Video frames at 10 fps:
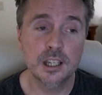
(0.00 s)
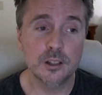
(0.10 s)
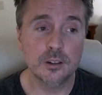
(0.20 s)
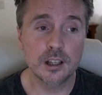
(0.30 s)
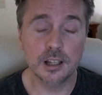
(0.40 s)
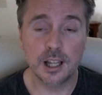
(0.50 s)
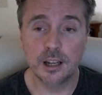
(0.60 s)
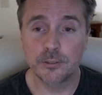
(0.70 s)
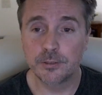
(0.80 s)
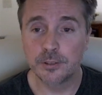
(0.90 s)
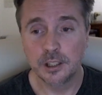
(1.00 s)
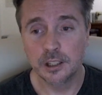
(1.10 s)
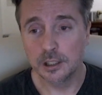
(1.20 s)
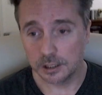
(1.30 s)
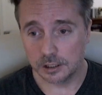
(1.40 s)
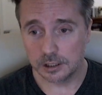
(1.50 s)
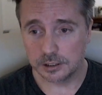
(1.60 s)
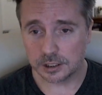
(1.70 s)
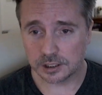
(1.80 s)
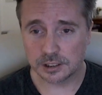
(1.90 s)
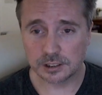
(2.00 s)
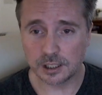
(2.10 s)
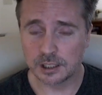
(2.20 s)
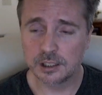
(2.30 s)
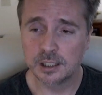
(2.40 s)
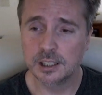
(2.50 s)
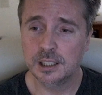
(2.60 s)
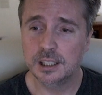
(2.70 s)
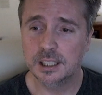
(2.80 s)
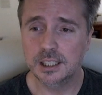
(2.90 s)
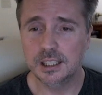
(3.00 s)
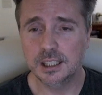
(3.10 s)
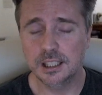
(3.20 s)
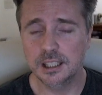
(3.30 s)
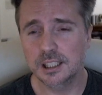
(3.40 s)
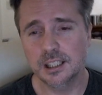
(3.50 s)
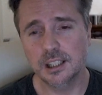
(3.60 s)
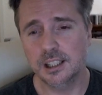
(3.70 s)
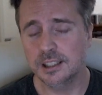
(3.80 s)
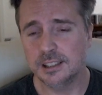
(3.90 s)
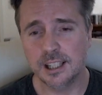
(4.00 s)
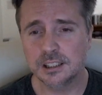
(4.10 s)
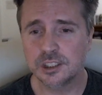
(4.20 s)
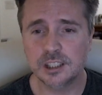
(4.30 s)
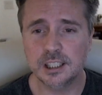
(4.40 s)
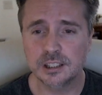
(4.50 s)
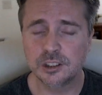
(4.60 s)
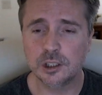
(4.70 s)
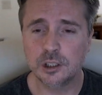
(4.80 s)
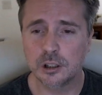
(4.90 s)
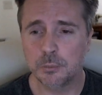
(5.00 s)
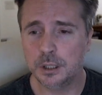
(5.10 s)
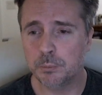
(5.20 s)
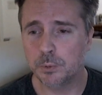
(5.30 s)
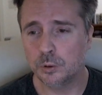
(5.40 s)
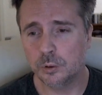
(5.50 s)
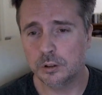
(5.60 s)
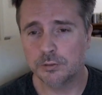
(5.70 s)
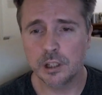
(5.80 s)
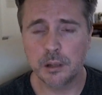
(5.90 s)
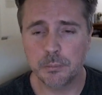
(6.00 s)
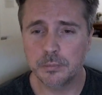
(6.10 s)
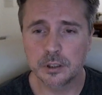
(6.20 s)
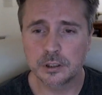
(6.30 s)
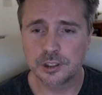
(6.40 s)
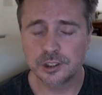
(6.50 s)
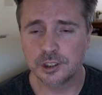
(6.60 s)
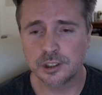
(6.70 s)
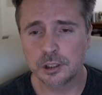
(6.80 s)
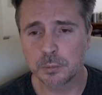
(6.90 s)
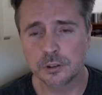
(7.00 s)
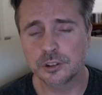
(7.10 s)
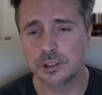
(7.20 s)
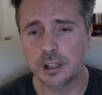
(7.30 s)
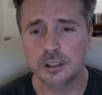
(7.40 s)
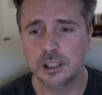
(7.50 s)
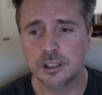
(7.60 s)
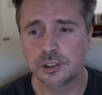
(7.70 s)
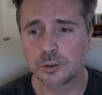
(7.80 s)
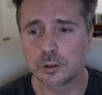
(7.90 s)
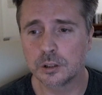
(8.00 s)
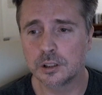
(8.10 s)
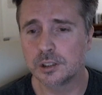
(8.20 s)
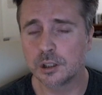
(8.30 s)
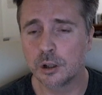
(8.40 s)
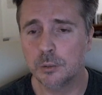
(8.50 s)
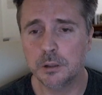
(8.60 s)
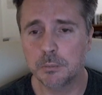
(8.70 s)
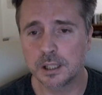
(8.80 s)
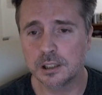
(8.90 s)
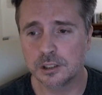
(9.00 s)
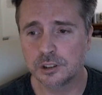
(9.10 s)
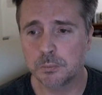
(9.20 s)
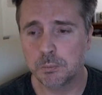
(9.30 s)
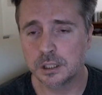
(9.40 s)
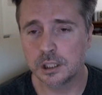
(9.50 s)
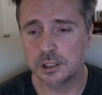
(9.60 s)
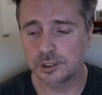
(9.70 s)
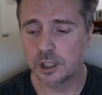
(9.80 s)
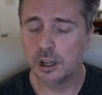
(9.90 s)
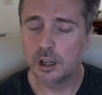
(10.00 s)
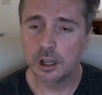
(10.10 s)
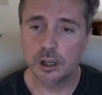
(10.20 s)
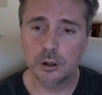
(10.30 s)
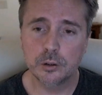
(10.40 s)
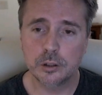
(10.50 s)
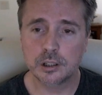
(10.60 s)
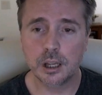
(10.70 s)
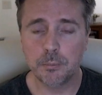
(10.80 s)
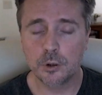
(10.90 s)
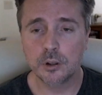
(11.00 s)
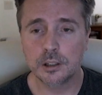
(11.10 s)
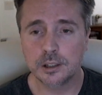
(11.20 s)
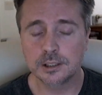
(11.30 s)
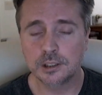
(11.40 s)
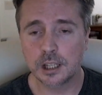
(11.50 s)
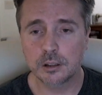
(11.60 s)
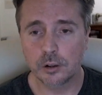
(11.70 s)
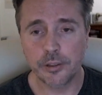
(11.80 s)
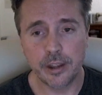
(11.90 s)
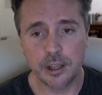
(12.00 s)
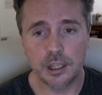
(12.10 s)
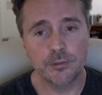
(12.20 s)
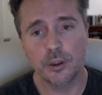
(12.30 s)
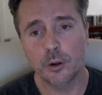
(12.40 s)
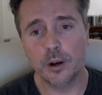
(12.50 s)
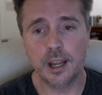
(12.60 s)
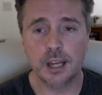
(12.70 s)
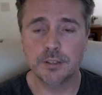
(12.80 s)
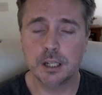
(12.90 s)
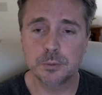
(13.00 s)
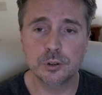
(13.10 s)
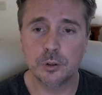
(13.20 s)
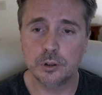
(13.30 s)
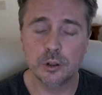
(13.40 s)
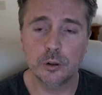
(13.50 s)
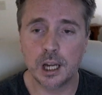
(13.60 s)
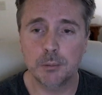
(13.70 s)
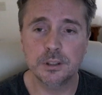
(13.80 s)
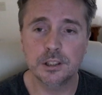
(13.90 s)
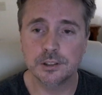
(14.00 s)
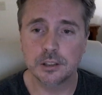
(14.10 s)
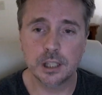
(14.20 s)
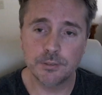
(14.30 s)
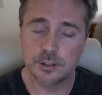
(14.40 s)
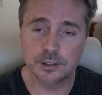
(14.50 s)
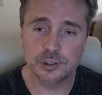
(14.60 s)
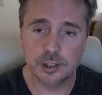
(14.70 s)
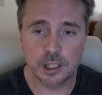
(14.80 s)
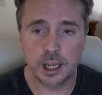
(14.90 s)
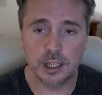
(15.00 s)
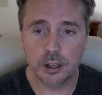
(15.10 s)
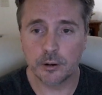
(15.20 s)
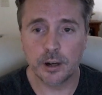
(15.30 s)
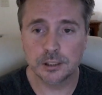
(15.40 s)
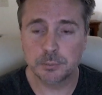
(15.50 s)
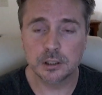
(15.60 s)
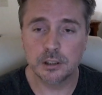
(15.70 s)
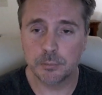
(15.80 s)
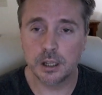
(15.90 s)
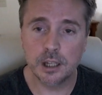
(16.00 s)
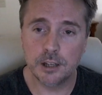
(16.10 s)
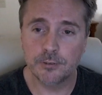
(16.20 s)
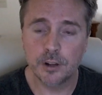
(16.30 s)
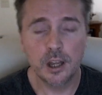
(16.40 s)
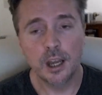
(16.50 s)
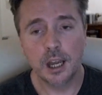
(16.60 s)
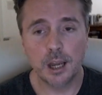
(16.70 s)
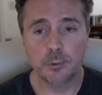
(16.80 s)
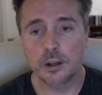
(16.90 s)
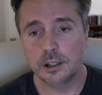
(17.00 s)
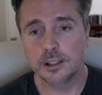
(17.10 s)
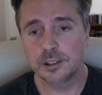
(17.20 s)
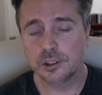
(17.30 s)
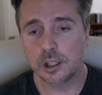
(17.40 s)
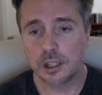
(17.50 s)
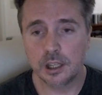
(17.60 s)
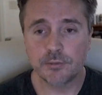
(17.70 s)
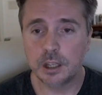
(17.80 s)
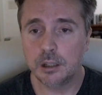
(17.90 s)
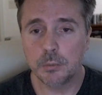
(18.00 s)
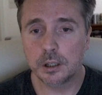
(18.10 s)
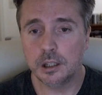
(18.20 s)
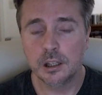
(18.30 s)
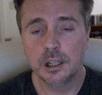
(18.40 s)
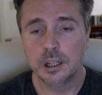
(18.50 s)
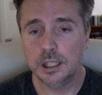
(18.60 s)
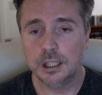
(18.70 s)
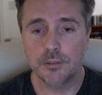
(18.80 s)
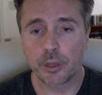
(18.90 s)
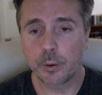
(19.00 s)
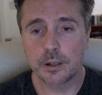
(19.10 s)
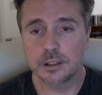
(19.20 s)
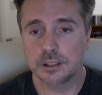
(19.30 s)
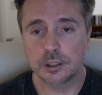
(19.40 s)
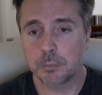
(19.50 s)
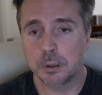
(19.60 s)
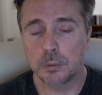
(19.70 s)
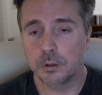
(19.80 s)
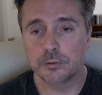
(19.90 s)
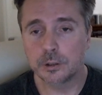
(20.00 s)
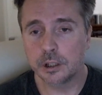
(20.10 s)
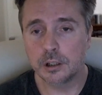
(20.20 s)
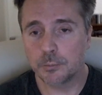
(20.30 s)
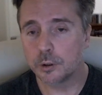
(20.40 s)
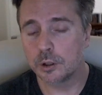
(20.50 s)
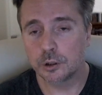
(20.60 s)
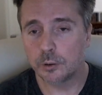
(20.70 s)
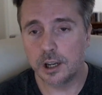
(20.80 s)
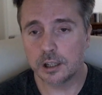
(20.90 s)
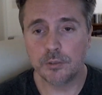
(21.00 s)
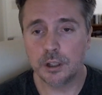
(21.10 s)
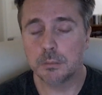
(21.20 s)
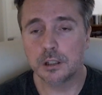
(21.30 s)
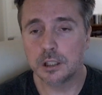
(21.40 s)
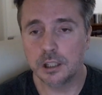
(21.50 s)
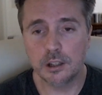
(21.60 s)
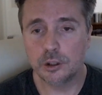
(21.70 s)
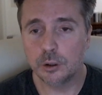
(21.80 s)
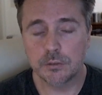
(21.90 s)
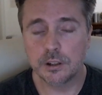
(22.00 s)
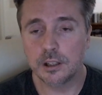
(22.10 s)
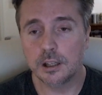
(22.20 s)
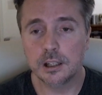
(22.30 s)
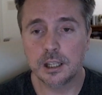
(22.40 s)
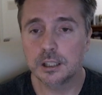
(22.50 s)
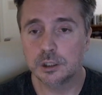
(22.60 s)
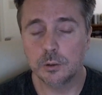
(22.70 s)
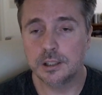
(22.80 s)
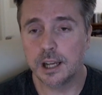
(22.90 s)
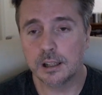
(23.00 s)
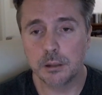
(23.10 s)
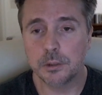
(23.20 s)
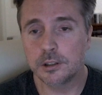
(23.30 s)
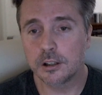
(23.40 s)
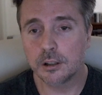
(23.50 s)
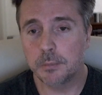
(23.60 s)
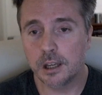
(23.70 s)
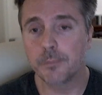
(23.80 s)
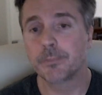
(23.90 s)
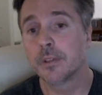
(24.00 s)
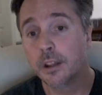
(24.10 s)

You get a lot of just like intensely insecure people who develop narcissistic personality disorder as a coping mechanism because, oh look, I'm good at this technical thing even though I have absolutely no confidence in any other aspect of my life. I'm great at this thing, and if anybody even threatens this bubble over here, I'm going to react vehemently and do everything I can to attack them and tear them down.